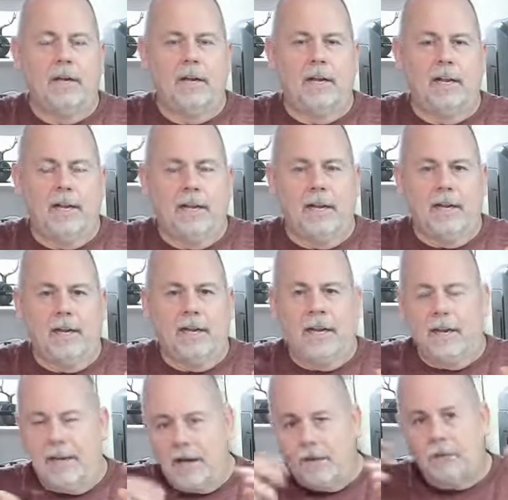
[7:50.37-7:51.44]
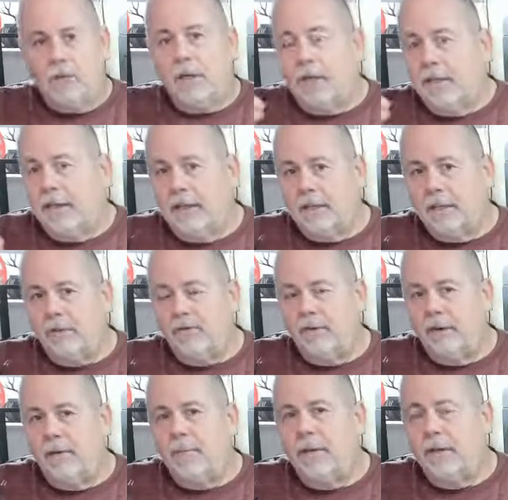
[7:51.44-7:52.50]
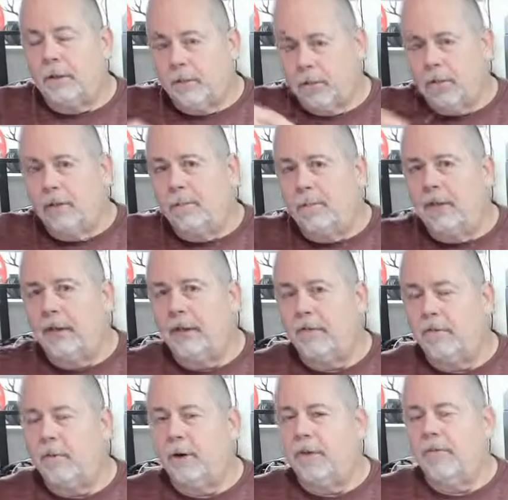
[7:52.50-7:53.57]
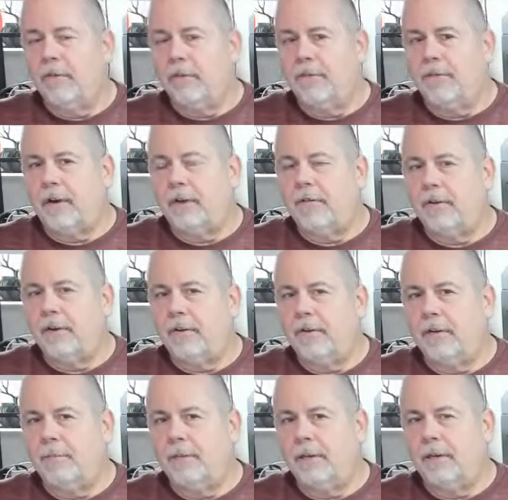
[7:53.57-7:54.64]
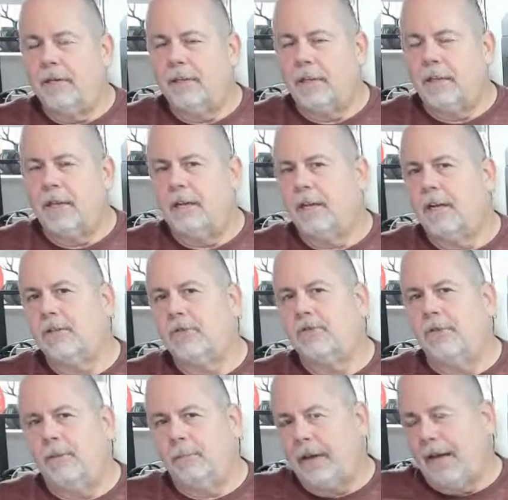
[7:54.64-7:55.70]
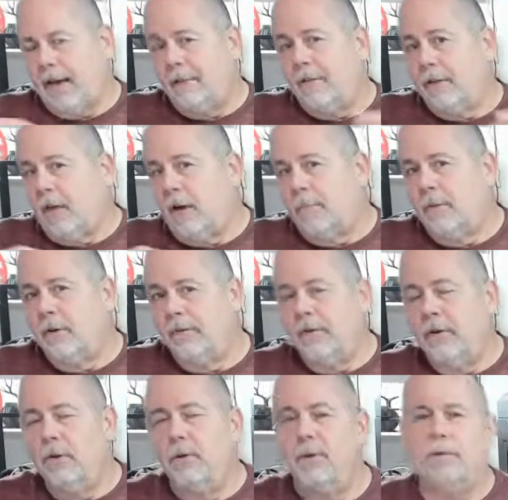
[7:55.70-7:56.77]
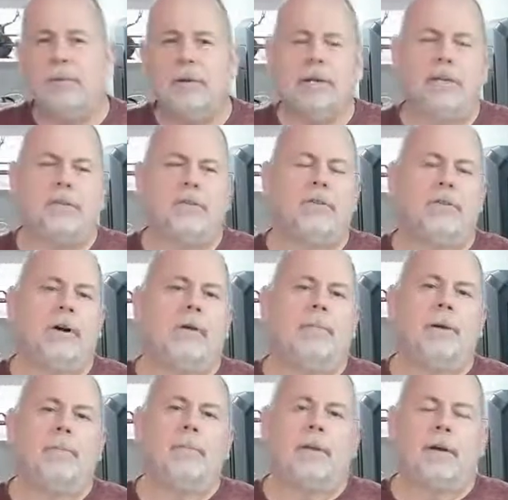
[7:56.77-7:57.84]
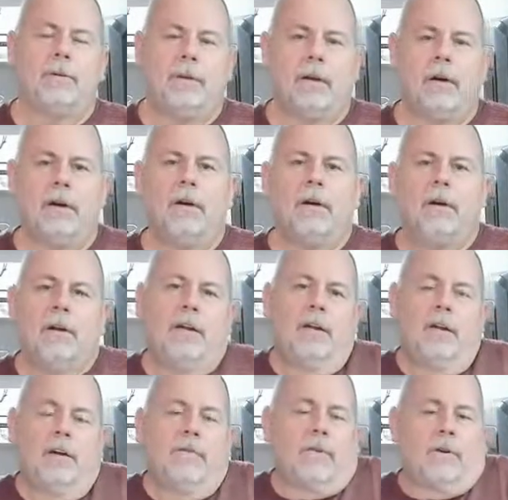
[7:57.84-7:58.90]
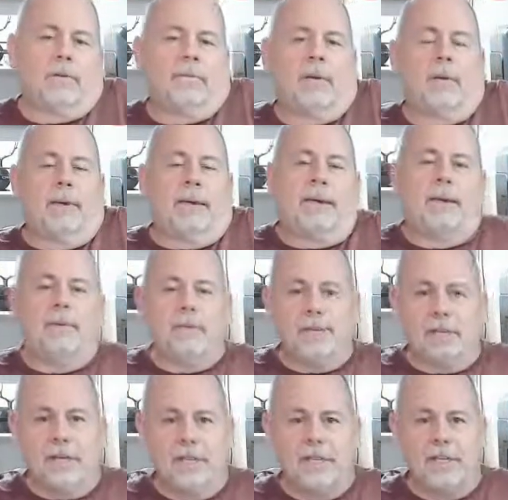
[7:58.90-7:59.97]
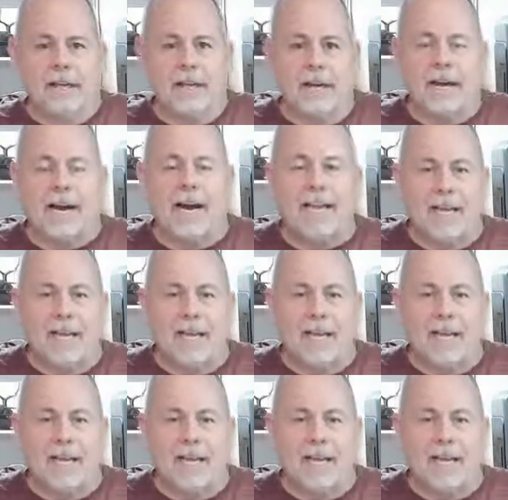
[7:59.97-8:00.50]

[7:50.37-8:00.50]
and then announce on that stream that there's going to be a giveaway for the 500, because I think that stream may have a lot more viewers, because there are people out there, of course, probably interested in seeing a guy